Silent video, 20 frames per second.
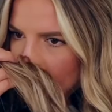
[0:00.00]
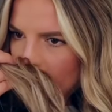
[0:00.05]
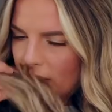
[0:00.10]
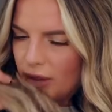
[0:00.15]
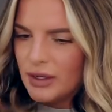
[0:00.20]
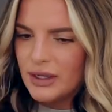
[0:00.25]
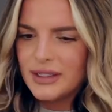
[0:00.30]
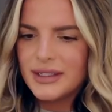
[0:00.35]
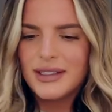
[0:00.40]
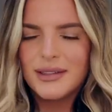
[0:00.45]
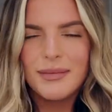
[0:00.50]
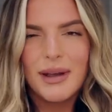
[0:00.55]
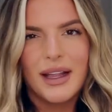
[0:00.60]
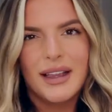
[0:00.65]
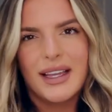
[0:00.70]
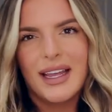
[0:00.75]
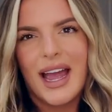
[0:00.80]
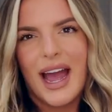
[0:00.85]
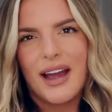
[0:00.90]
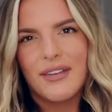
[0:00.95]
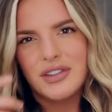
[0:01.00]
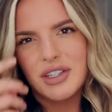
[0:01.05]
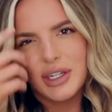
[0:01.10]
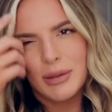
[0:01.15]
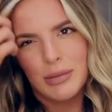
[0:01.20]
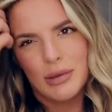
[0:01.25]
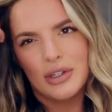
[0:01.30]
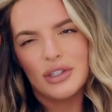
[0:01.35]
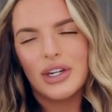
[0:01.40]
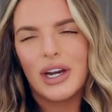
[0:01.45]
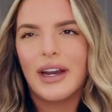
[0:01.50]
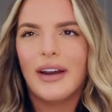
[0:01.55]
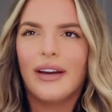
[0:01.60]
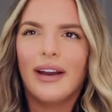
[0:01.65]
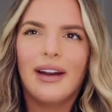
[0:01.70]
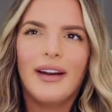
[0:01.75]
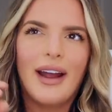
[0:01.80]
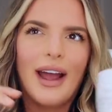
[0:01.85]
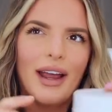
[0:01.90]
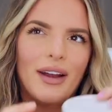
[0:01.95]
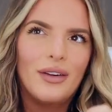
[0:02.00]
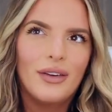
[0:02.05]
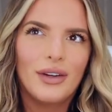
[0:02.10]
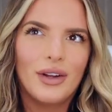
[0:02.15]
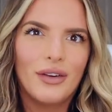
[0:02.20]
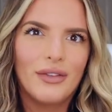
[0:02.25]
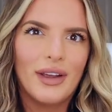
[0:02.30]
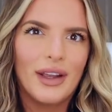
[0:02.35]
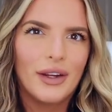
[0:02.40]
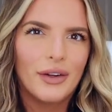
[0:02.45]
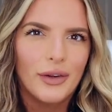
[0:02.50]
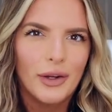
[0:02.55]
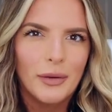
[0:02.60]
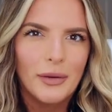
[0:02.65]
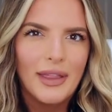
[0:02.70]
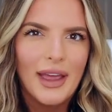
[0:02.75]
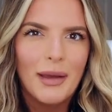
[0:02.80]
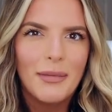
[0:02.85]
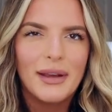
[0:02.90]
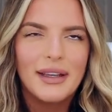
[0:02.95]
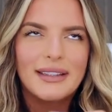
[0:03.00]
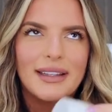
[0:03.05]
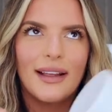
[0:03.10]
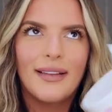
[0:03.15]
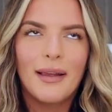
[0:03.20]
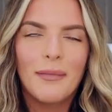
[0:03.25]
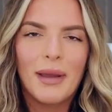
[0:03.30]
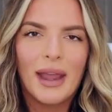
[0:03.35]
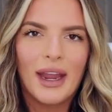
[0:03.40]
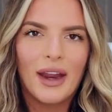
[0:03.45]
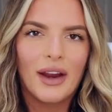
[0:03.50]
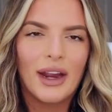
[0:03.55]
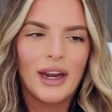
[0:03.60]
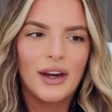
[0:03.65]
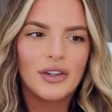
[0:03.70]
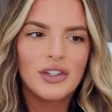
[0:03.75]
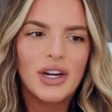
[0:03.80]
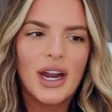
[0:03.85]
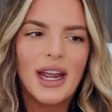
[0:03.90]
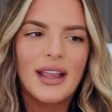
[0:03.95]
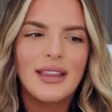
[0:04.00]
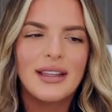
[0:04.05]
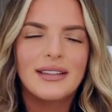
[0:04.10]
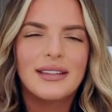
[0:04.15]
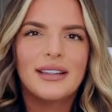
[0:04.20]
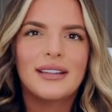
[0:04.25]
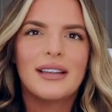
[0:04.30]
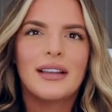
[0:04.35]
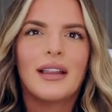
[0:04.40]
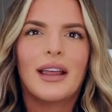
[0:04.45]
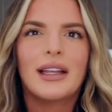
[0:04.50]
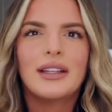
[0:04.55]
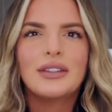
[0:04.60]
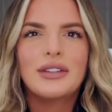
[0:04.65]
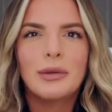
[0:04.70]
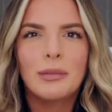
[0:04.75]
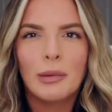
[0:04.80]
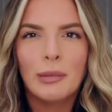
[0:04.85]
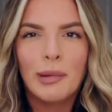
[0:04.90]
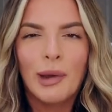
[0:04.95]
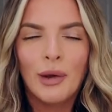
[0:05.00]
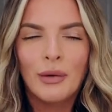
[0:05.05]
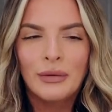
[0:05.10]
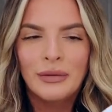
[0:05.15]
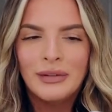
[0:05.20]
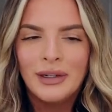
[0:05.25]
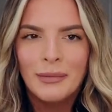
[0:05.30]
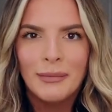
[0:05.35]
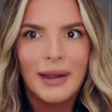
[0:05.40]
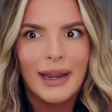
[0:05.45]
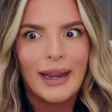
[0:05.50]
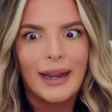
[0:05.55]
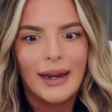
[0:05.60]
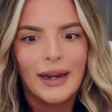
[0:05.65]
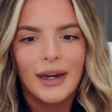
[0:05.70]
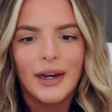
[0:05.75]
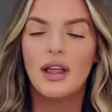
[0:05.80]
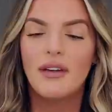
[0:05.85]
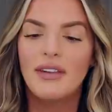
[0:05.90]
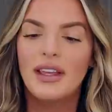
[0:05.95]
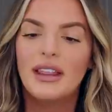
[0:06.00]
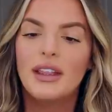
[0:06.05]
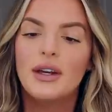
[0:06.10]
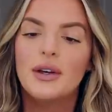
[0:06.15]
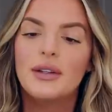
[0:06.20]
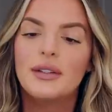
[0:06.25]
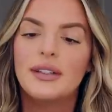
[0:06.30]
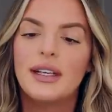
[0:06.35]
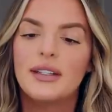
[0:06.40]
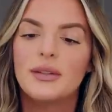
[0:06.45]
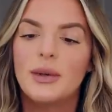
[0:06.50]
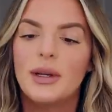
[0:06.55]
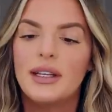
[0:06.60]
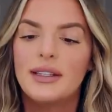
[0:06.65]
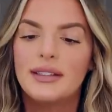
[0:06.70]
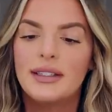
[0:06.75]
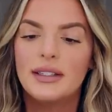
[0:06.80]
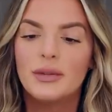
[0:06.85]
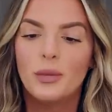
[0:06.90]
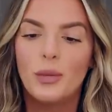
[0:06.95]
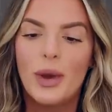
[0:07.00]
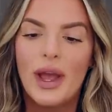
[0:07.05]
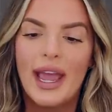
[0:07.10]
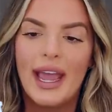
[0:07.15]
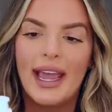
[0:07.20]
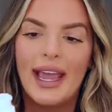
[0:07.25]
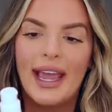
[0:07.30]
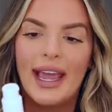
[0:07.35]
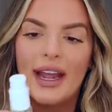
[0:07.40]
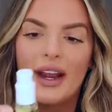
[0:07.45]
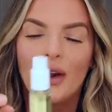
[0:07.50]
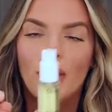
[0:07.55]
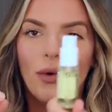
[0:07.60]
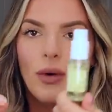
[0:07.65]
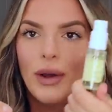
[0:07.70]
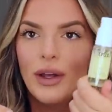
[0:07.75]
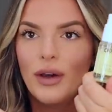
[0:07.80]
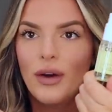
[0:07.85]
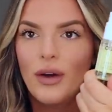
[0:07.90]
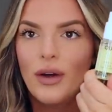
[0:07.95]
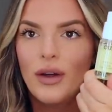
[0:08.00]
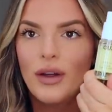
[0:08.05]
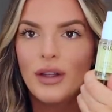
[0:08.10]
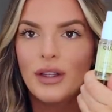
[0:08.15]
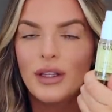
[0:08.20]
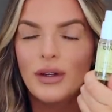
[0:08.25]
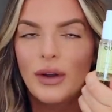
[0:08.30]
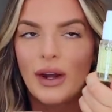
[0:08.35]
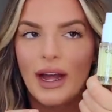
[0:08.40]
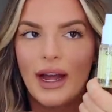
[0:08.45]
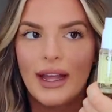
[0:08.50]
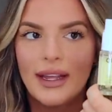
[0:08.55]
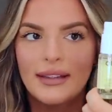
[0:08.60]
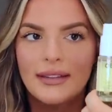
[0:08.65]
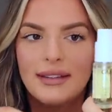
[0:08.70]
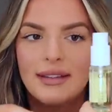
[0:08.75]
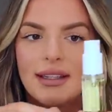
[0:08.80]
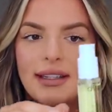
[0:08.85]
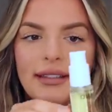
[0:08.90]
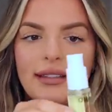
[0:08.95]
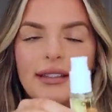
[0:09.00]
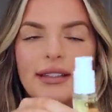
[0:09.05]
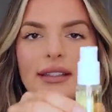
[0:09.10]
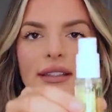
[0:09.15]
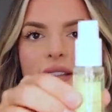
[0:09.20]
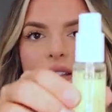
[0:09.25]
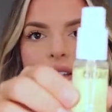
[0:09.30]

you could smell it after you blow dry your hair. I don't know if I agree with that because I let my hair air dry and this isn't like super potent in my hair. Loving those as well as this Ouai hair oil. You guys, this is